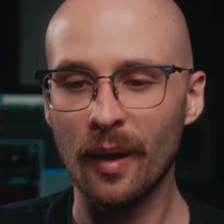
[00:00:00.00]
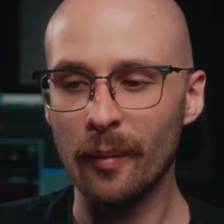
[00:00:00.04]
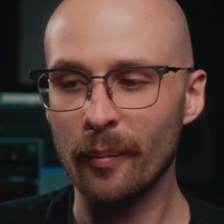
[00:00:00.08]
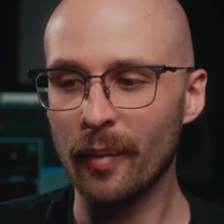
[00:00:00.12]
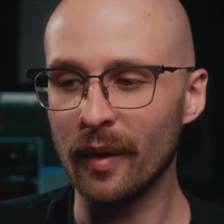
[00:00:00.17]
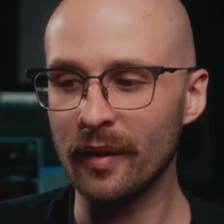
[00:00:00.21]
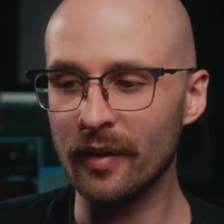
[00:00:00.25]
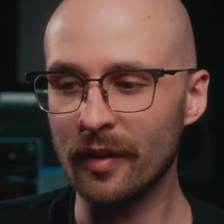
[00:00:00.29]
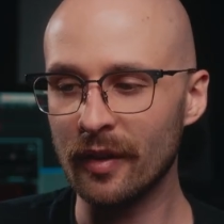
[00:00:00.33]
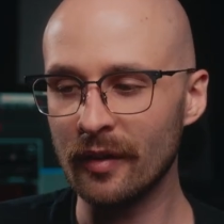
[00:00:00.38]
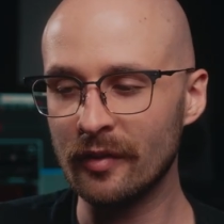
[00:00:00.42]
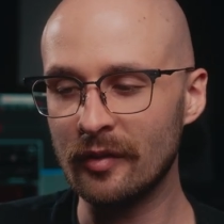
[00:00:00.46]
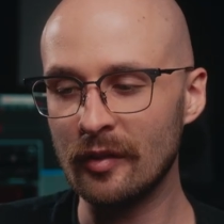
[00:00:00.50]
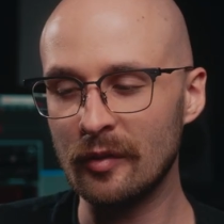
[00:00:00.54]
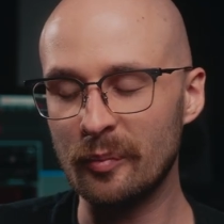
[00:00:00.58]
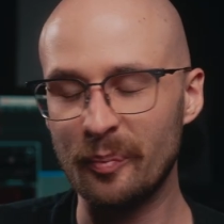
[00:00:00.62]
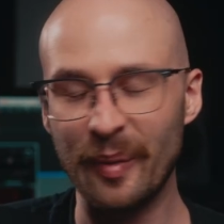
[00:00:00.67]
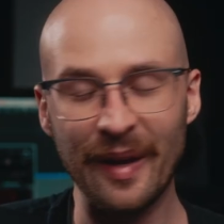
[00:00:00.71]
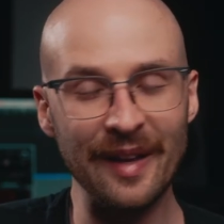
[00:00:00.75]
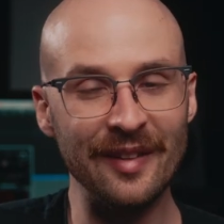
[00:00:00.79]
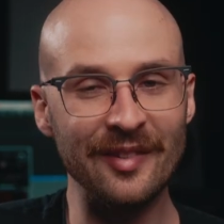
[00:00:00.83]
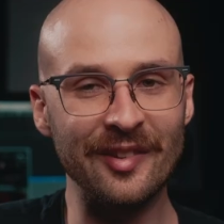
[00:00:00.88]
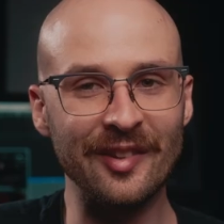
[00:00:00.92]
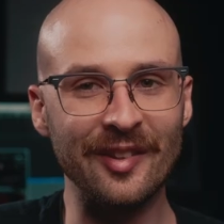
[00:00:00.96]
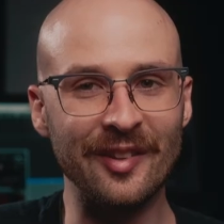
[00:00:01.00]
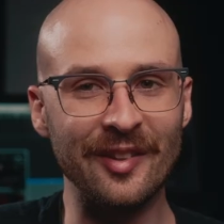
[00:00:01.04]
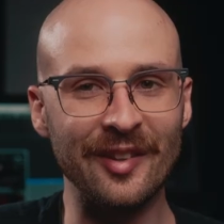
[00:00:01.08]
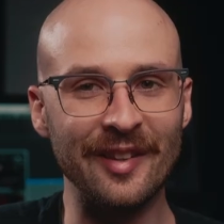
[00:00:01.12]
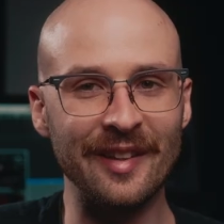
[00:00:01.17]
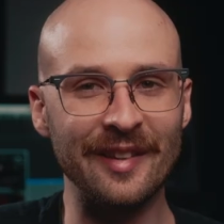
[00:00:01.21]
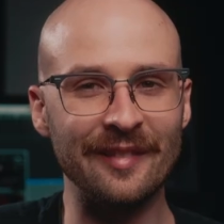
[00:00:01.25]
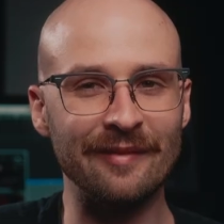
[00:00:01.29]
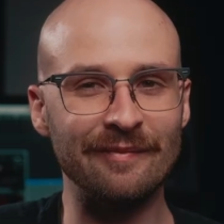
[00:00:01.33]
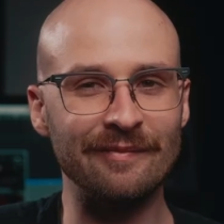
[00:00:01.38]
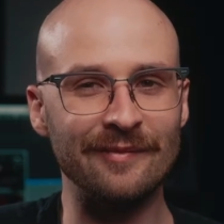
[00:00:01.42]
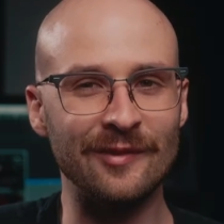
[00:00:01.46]
But this is
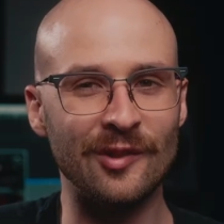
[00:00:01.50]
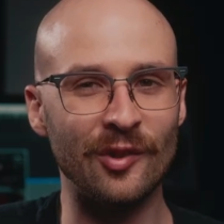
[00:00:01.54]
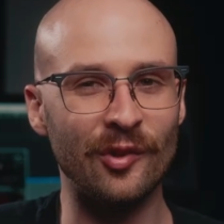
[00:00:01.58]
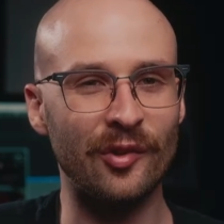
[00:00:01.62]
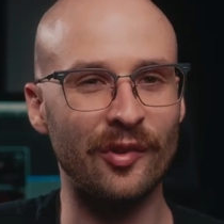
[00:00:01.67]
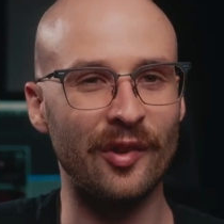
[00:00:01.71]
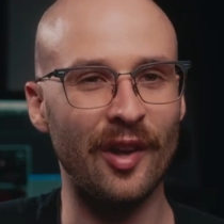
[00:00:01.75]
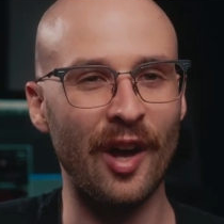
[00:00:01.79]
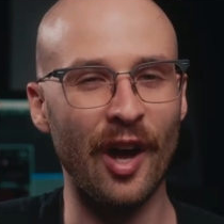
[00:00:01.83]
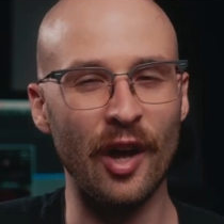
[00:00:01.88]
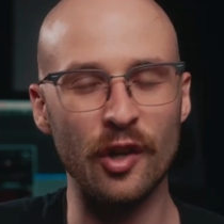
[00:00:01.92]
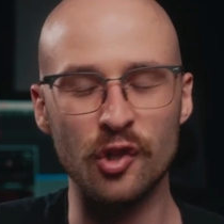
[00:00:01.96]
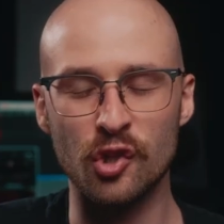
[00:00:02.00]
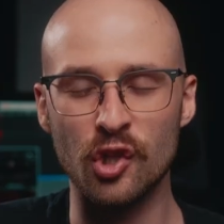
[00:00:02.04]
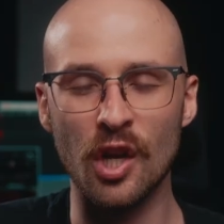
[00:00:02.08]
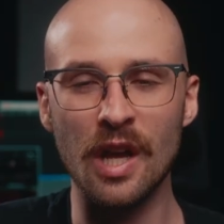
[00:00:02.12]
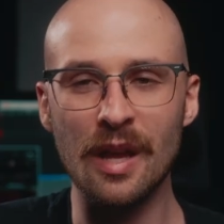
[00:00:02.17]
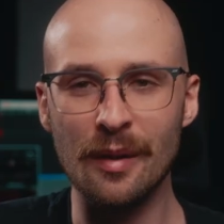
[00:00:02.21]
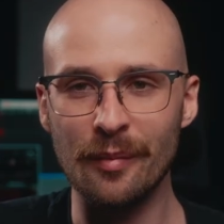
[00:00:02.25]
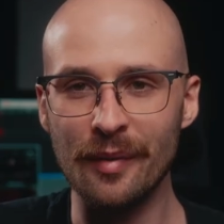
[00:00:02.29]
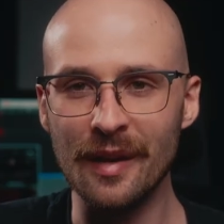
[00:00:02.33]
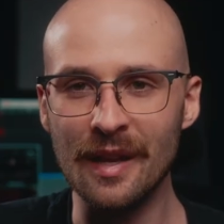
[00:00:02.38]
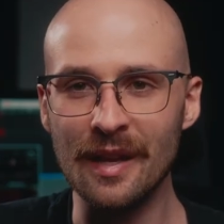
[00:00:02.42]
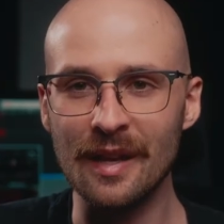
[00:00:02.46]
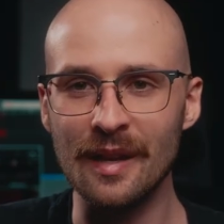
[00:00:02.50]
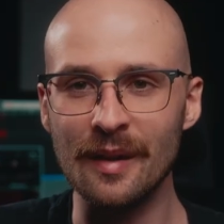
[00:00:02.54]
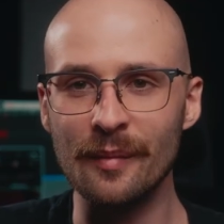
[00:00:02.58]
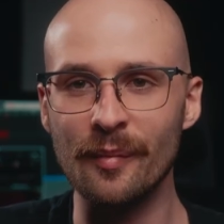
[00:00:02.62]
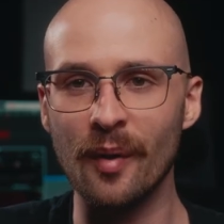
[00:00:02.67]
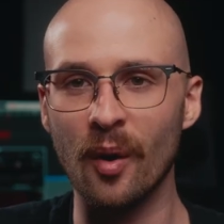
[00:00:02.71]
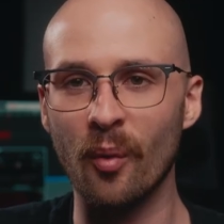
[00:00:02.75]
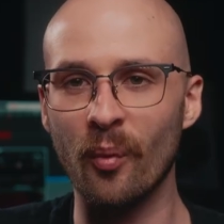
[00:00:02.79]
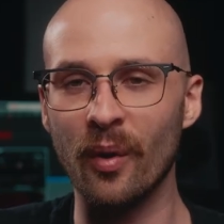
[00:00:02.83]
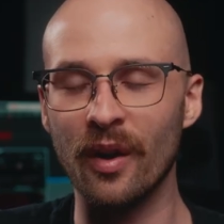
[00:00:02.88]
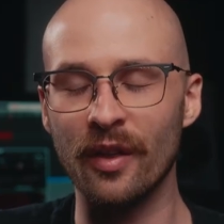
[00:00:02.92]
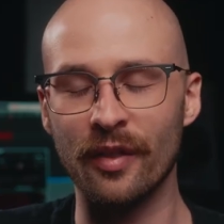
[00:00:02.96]
basically just a JB,
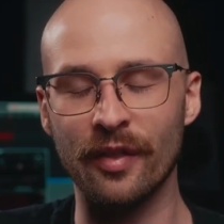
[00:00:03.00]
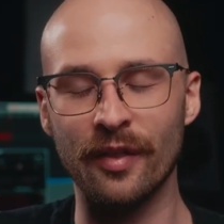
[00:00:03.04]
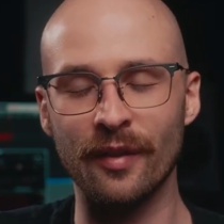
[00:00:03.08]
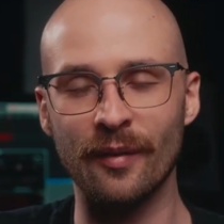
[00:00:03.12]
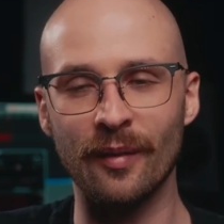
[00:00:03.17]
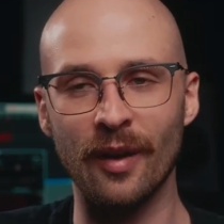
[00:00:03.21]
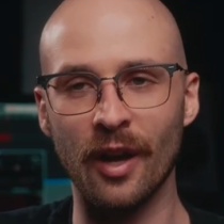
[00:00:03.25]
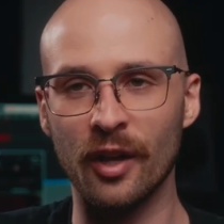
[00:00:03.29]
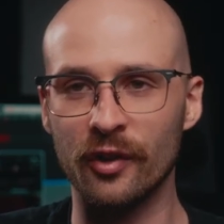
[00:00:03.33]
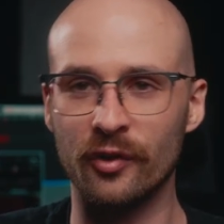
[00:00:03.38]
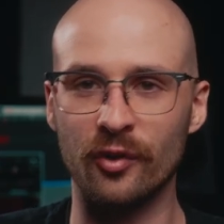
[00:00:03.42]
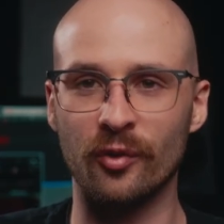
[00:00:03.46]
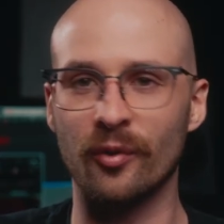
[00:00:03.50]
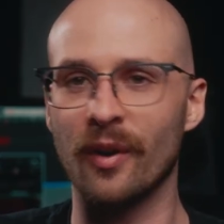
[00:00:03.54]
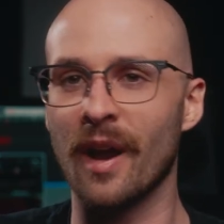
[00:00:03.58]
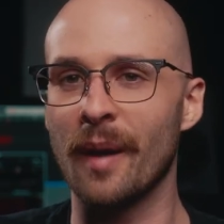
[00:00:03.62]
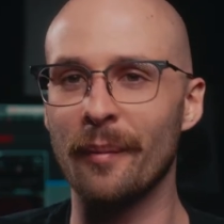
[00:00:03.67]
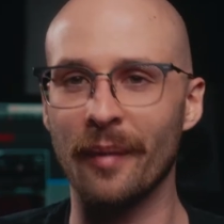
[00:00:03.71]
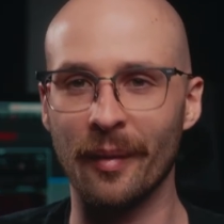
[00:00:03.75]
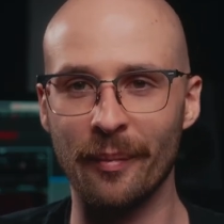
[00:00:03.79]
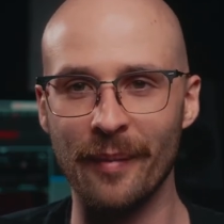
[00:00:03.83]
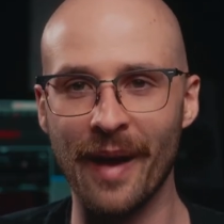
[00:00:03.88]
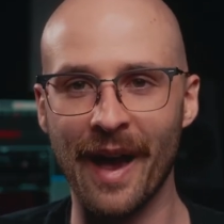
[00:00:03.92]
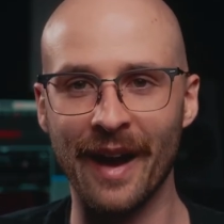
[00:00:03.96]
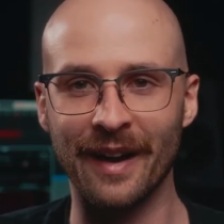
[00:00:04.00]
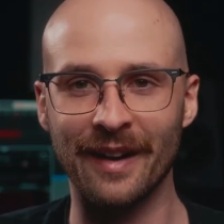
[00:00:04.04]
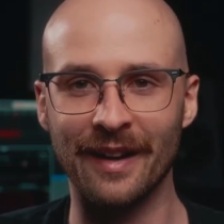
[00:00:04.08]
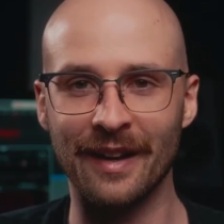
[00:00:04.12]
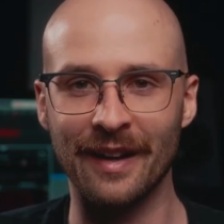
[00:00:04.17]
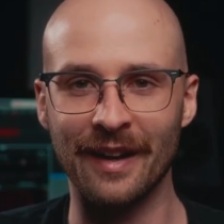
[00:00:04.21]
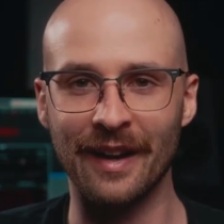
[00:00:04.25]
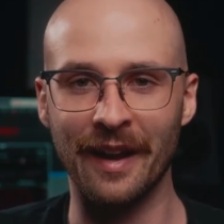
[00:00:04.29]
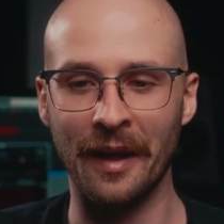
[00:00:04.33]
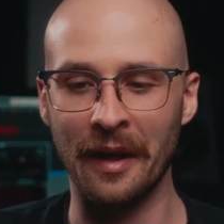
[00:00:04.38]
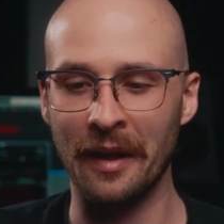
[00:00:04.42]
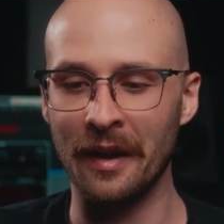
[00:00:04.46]
but with a ceramic
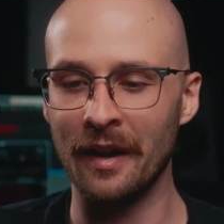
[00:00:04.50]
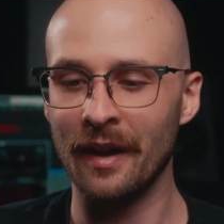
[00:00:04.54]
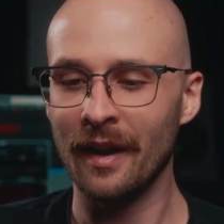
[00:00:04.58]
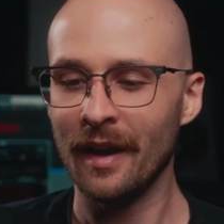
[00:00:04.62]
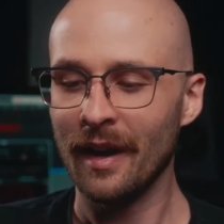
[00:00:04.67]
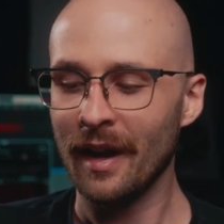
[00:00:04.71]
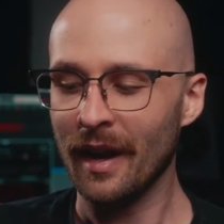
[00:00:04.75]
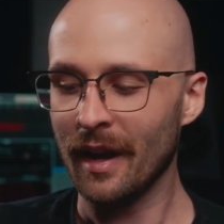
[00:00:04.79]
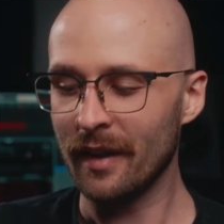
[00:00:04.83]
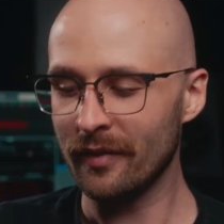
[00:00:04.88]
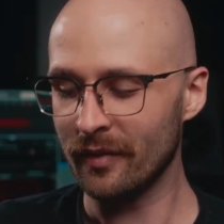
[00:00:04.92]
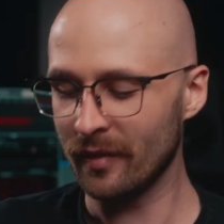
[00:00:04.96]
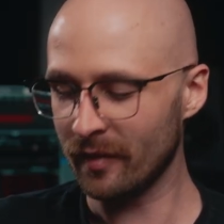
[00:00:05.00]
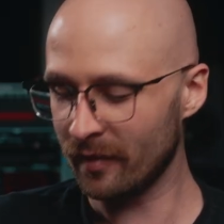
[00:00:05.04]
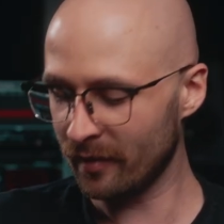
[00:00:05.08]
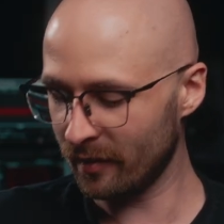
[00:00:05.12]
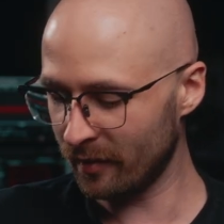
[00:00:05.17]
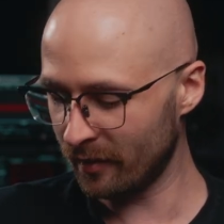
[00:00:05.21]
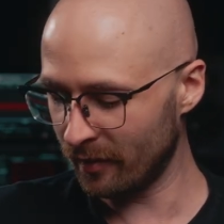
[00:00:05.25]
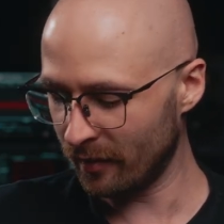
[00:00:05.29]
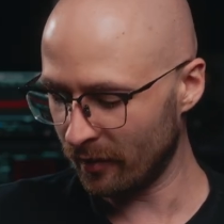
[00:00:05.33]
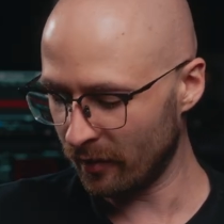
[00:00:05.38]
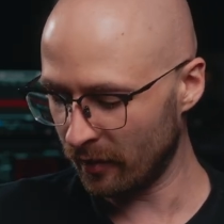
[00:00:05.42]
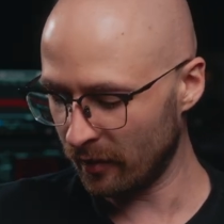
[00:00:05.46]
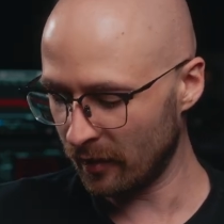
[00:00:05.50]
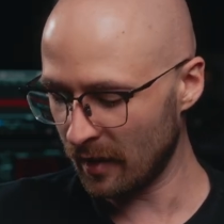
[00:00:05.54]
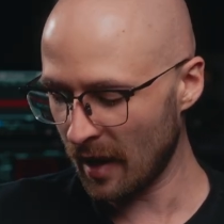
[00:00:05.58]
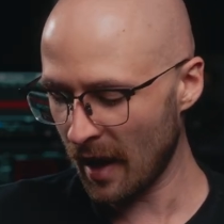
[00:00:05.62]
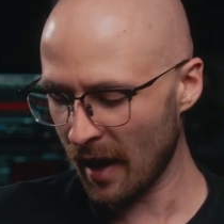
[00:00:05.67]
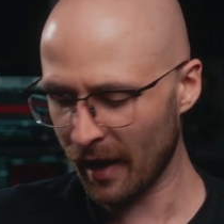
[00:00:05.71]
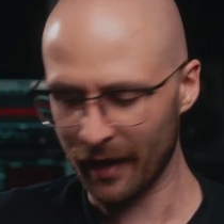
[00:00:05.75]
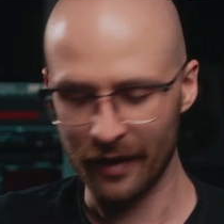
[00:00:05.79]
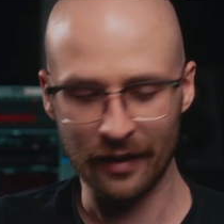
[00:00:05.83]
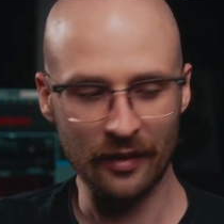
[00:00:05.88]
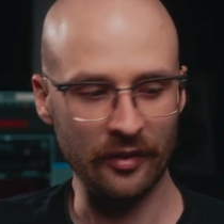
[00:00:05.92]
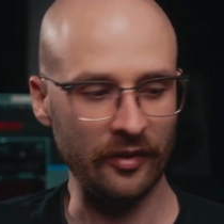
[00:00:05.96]
magnet in it. And
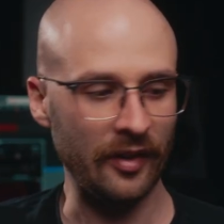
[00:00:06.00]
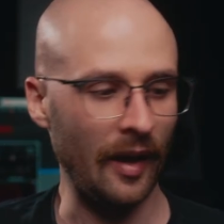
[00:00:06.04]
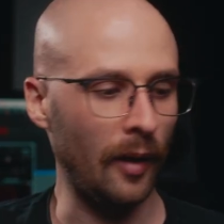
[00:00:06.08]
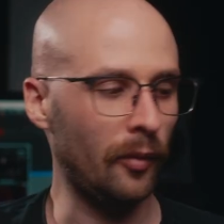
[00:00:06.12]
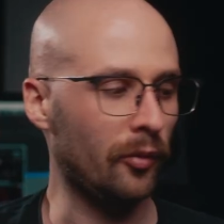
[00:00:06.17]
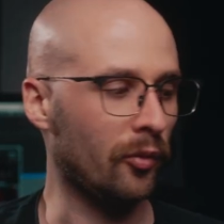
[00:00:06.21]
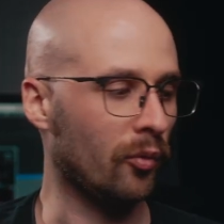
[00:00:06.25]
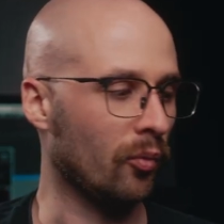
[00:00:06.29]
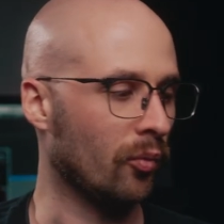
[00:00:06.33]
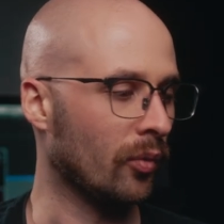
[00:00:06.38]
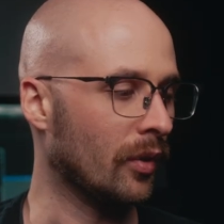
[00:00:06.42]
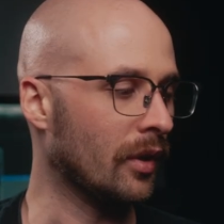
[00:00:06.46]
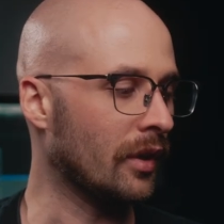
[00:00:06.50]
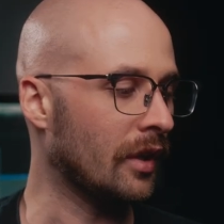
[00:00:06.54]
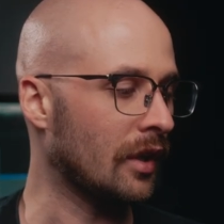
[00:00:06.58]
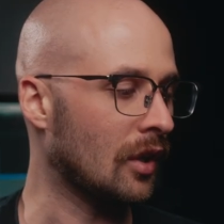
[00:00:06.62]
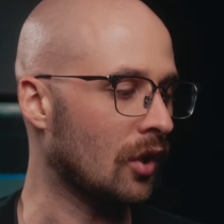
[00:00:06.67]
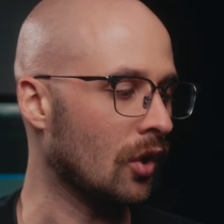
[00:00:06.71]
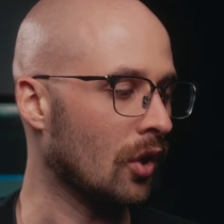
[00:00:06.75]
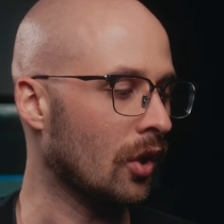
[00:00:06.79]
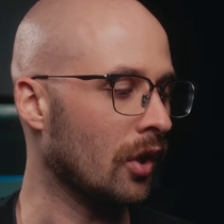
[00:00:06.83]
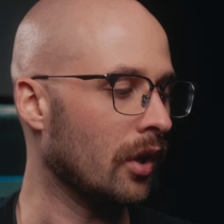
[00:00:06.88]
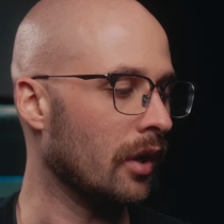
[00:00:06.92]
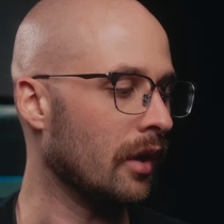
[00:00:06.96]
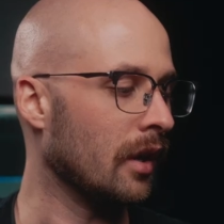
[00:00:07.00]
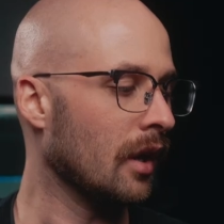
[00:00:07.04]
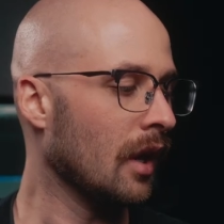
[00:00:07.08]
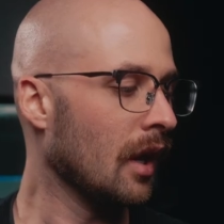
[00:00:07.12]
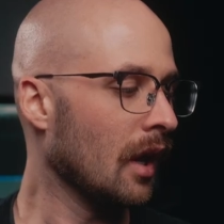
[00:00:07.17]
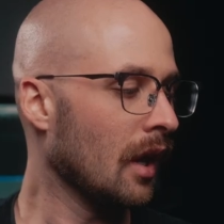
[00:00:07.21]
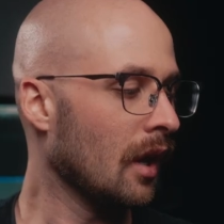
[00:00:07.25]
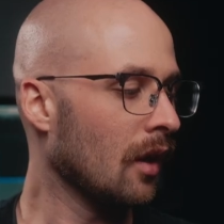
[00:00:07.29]
yeah, it sounds really good.